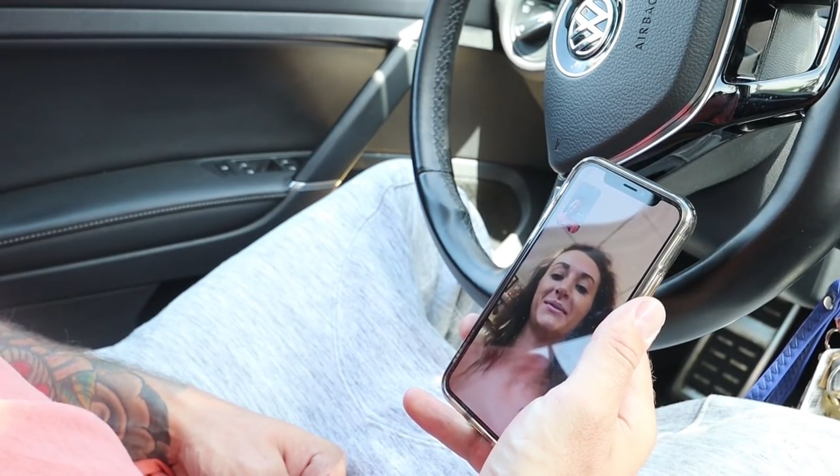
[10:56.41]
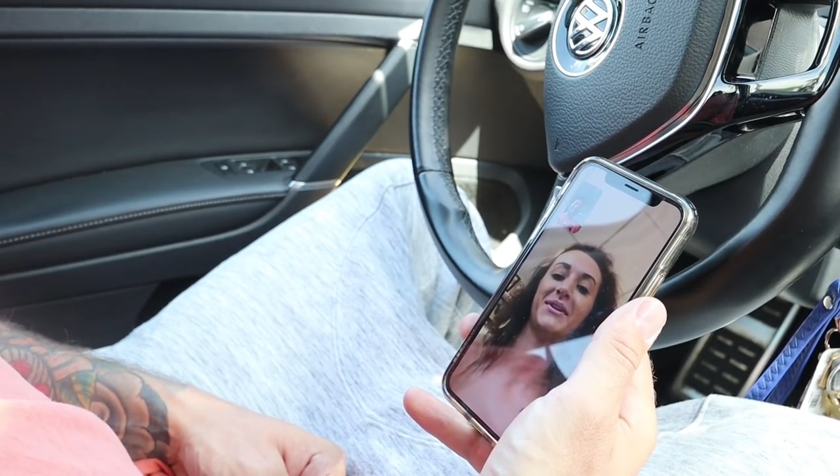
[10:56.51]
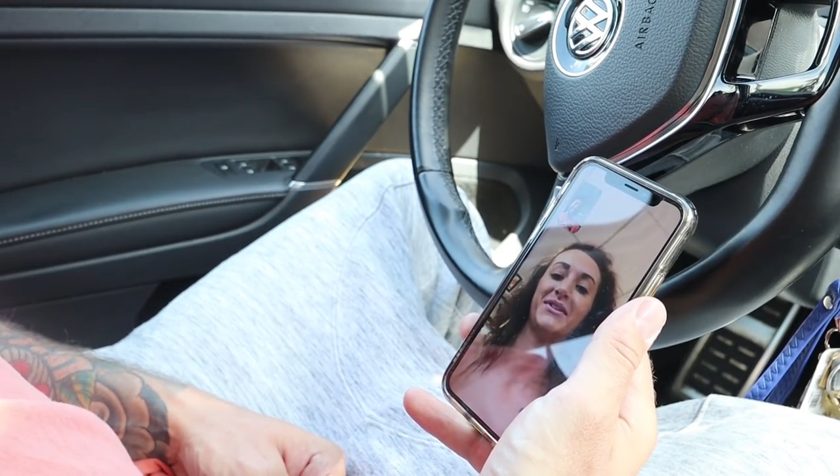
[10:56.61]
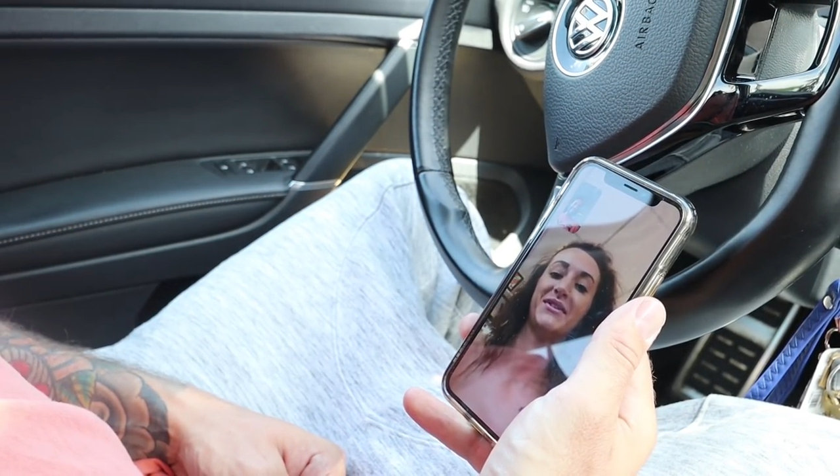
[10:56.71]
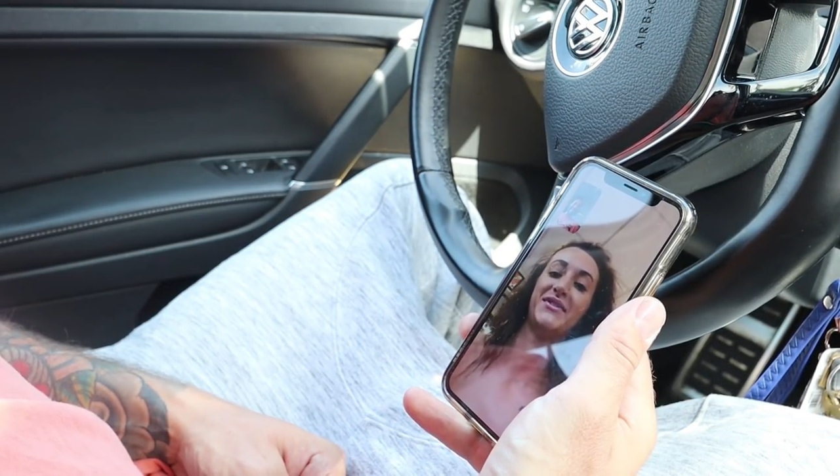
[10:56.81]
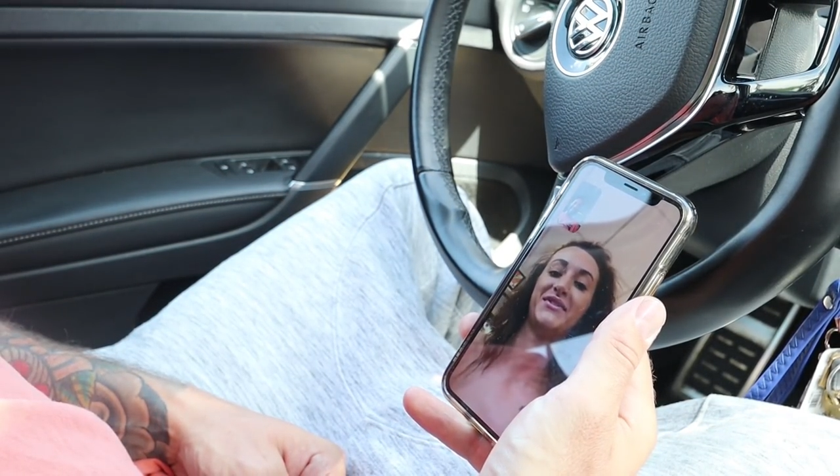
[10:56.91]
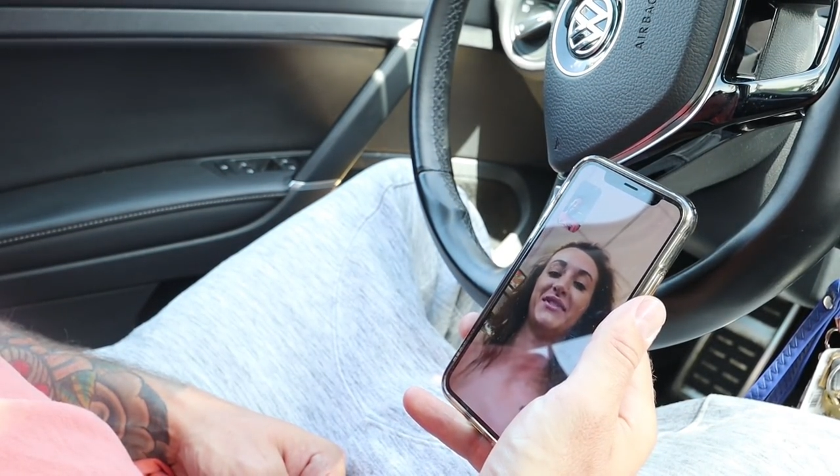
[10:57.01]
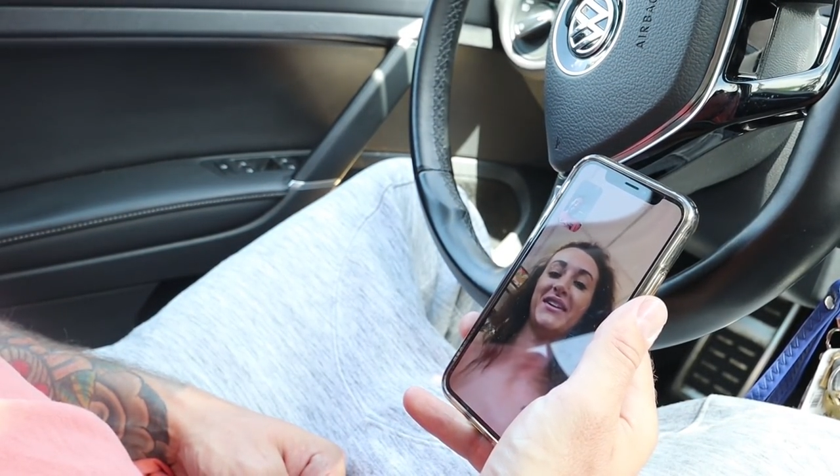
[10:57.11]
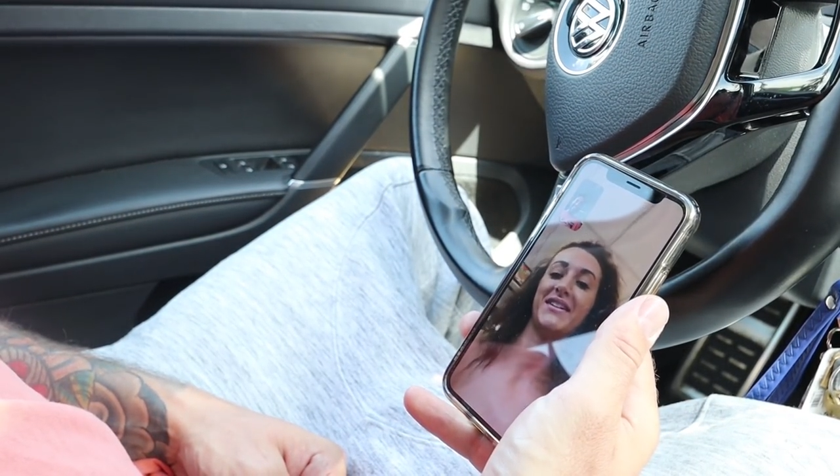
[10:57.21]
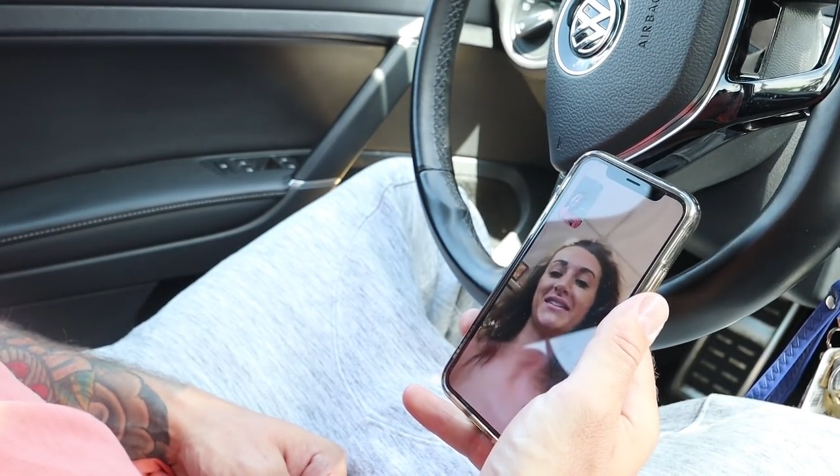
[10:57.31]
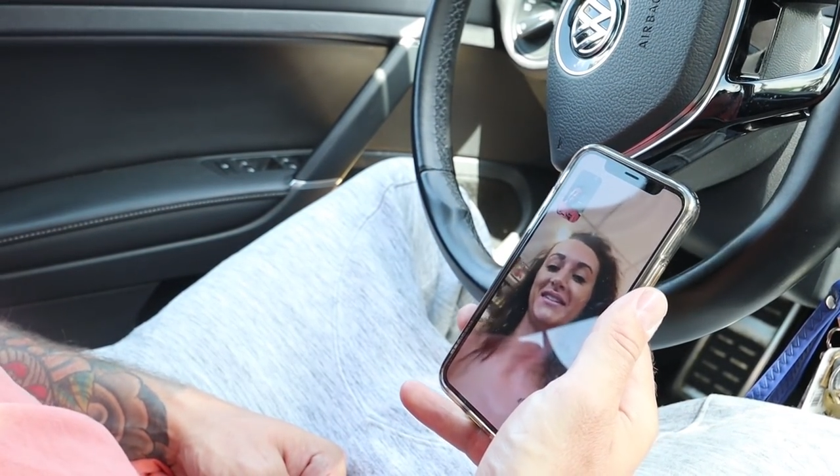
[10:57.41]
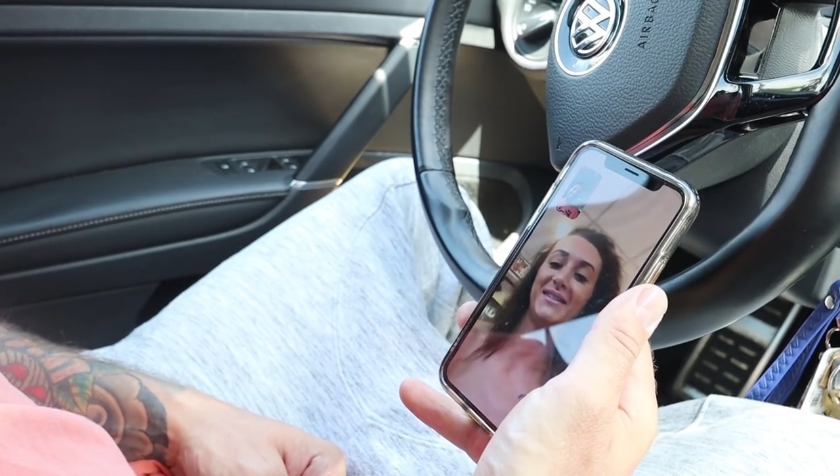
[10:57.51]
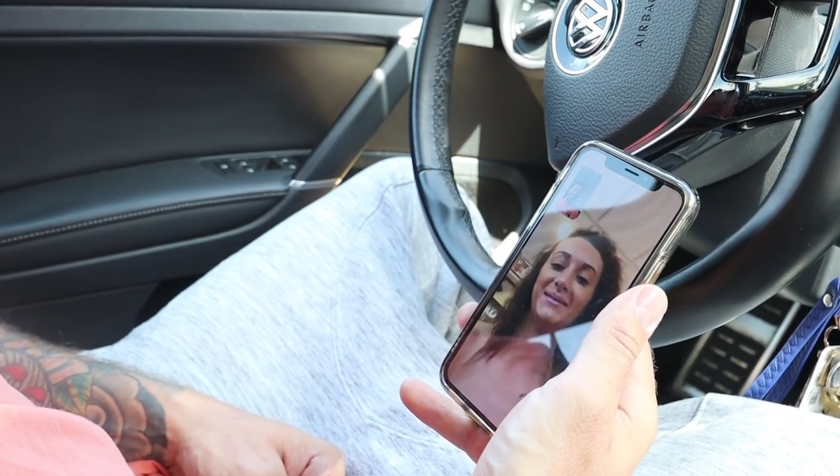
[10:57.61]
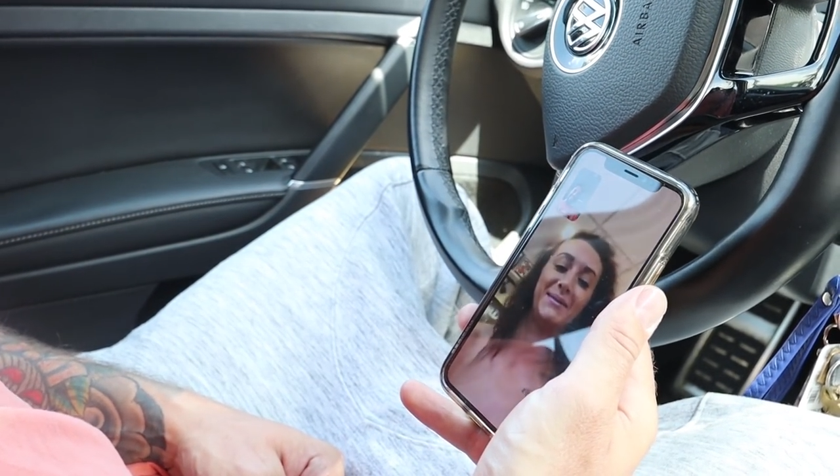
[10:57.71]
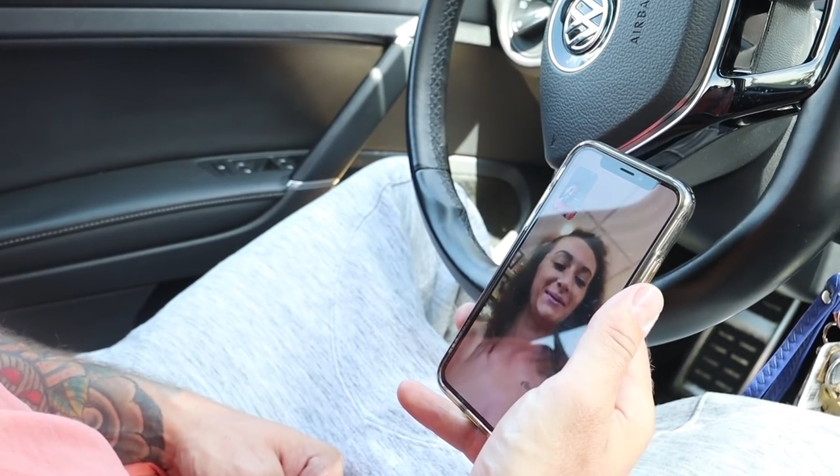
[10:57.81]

like what the fuck